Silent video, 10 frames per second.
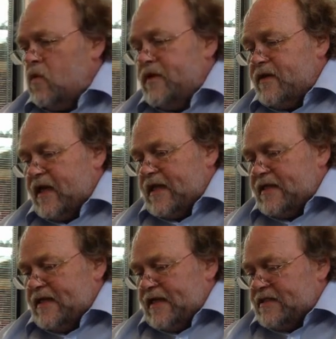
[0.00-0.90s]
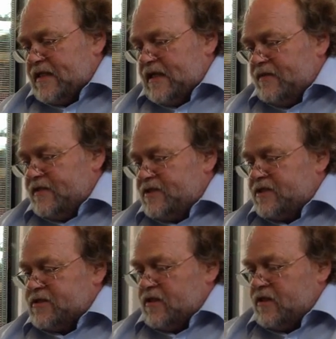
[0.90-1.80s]
with the candidate
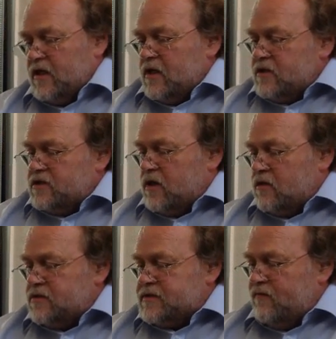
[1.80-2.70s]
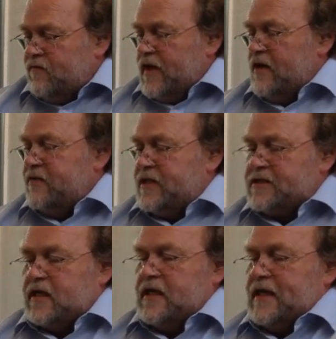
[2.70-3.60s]
images on, dolls of
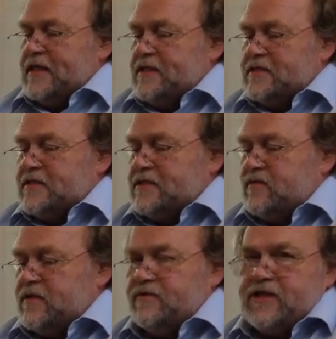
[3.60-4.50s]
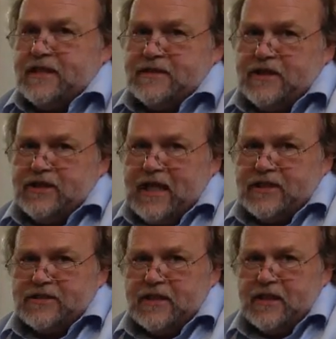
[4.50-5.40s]
various kinds. This one of Jesse
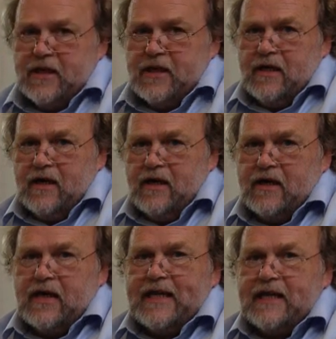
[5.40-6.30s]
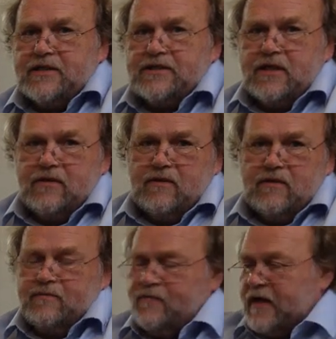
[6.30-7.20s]
Jackson clings to
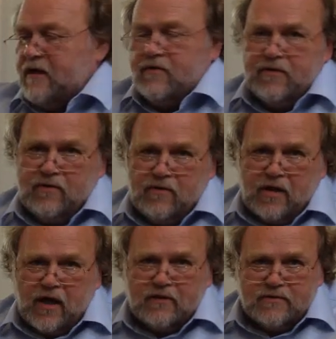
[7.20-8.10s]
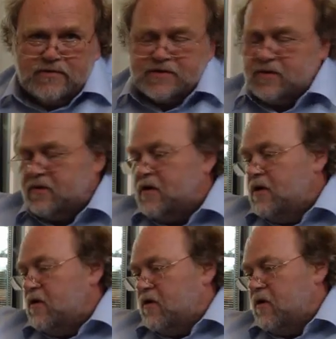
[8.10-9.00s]
your finger or your clothes
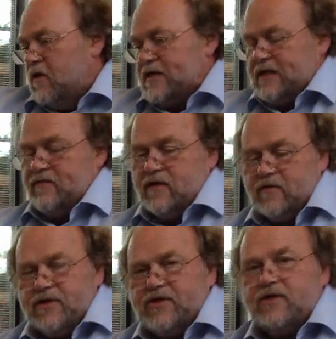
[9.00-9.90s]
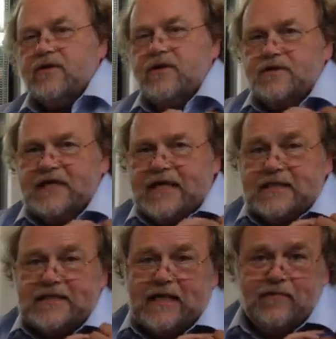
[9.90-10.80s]
or whatever you wish. You can use it
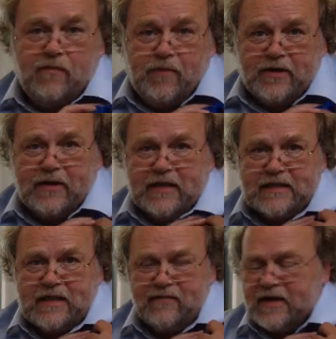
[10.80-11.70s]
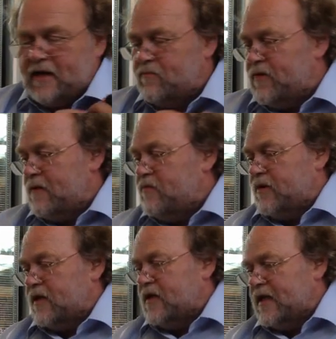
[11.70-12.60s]
instead of a button, instead of a campaign
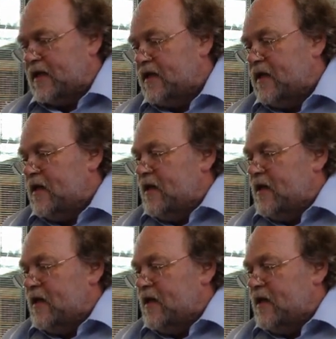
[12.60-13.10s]
button clinging.